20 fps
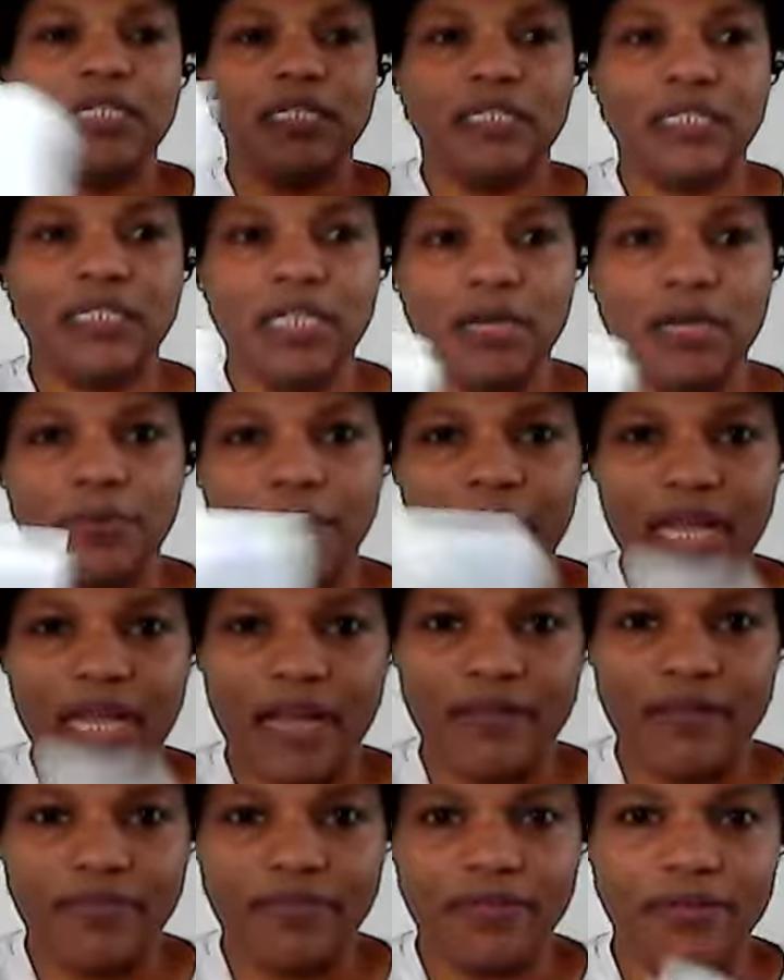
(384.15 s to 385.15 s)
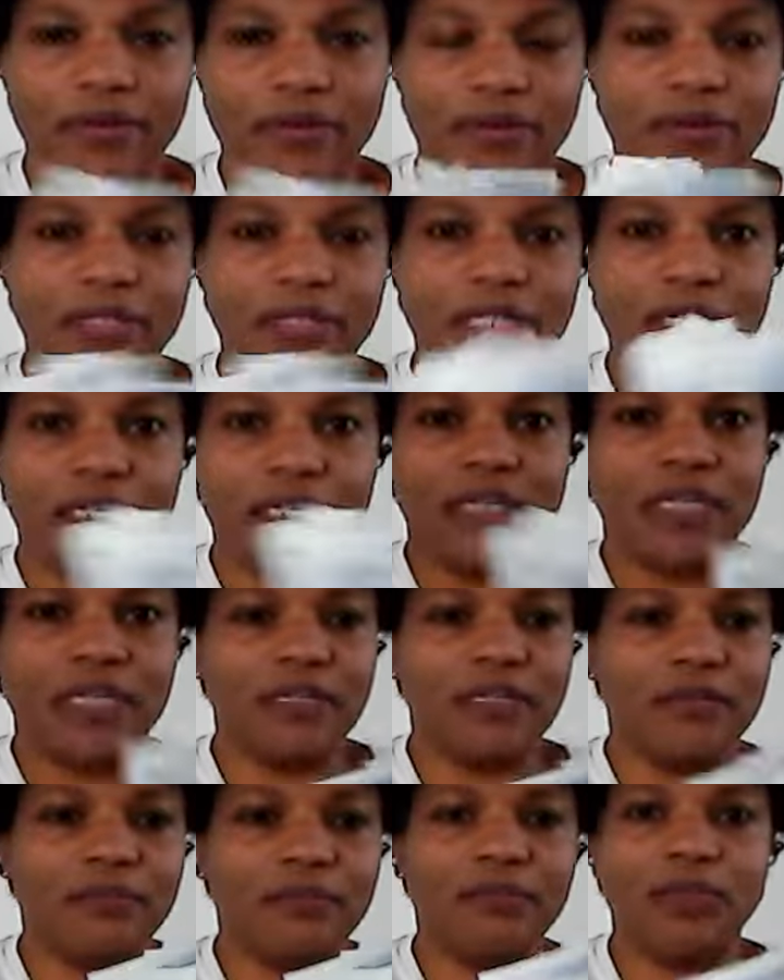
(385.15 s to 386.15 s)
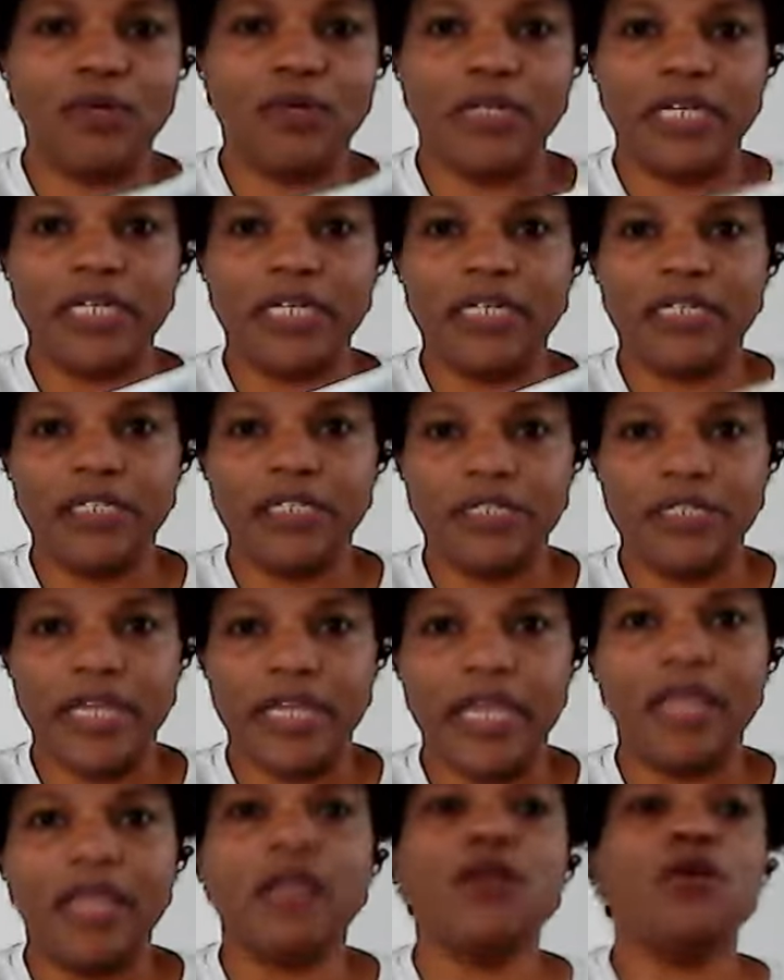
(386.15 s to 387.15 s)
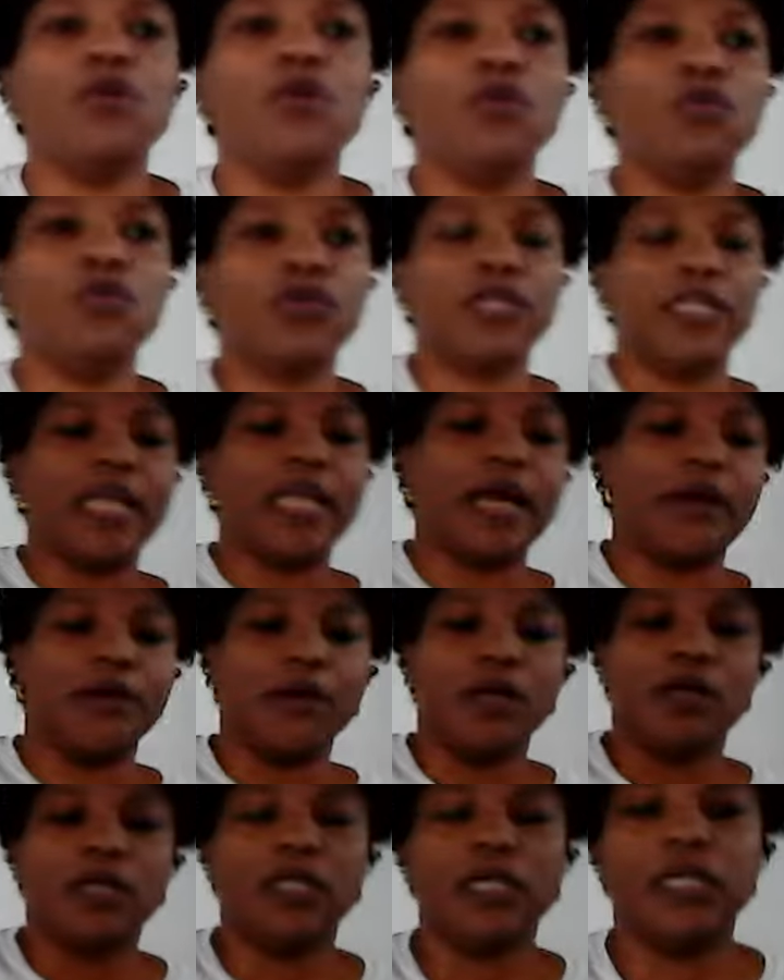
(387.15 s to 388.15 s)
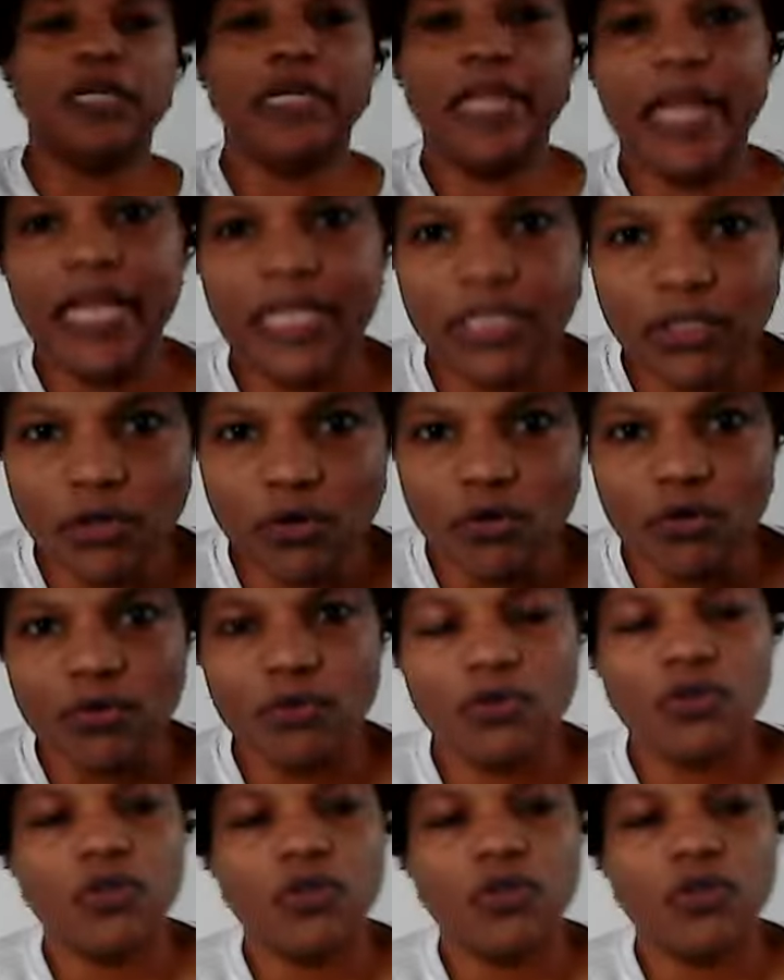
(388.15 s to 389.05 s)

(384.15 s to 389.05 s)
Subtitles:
Here we have all the money is here. Okay, now let's go.